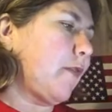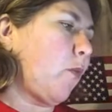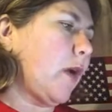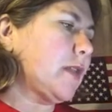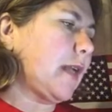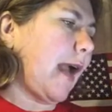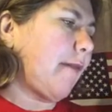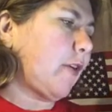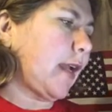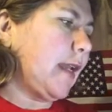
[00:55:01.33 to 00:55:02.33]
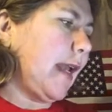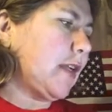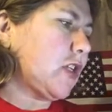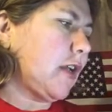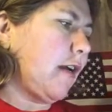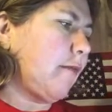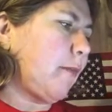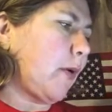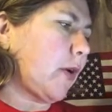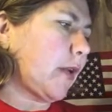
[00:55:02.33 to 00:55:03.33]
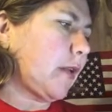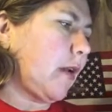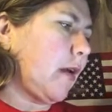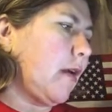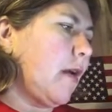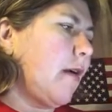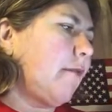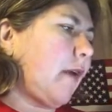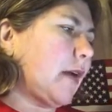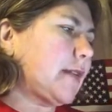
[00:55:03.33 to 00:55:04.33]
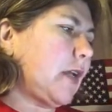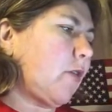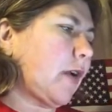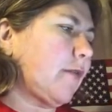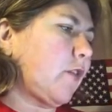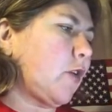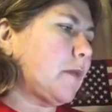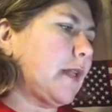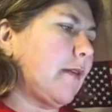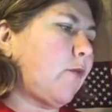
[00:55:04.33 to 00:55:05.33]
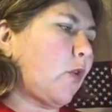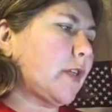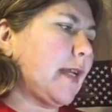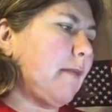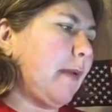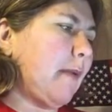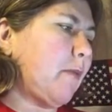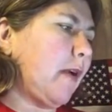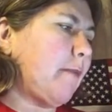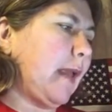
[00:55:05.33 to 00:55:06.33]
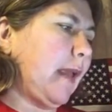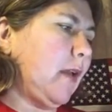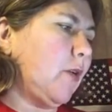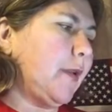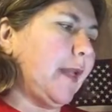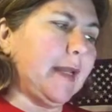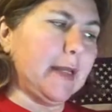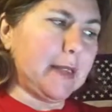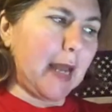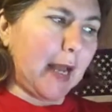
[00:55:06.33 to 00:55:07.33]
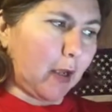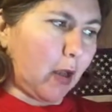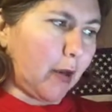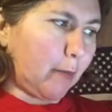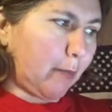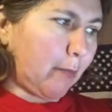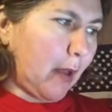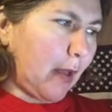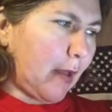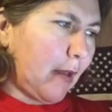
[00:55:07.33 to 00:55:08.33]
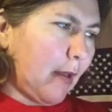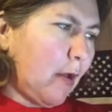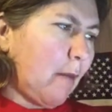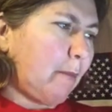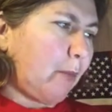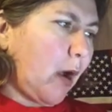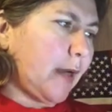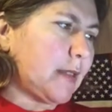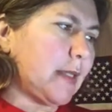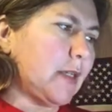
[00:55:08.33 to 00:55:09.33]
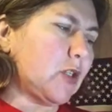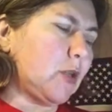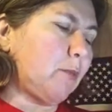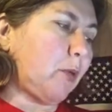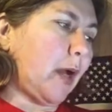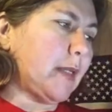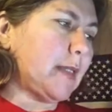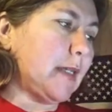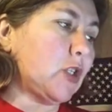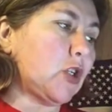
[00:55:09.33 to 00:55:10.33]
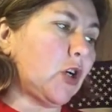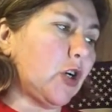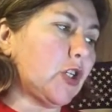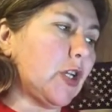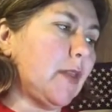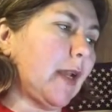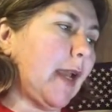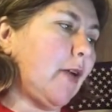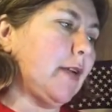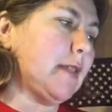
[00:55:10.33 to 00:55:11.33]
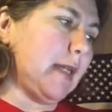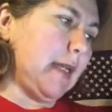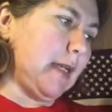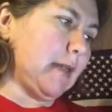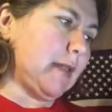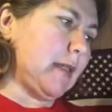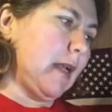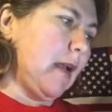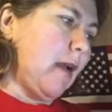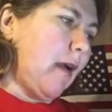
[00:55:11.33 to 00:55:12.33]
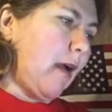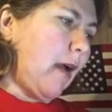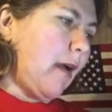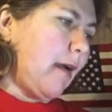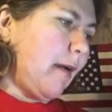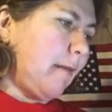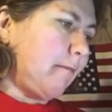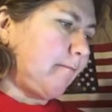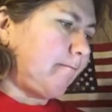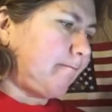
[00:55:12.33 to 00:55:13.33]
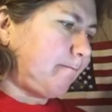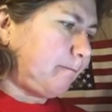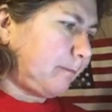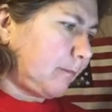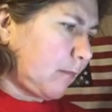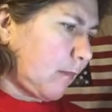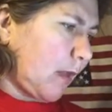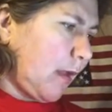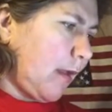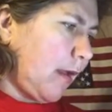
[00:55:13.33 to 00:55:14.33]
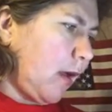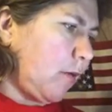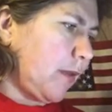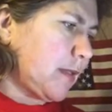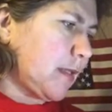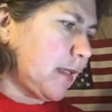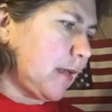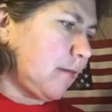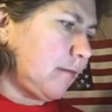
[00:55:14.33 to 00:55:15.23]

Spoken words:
West African nation of Burkina Faso confirms that 14 people have been killed in an attack on a Protestant church in the county's east. Oh, this is it.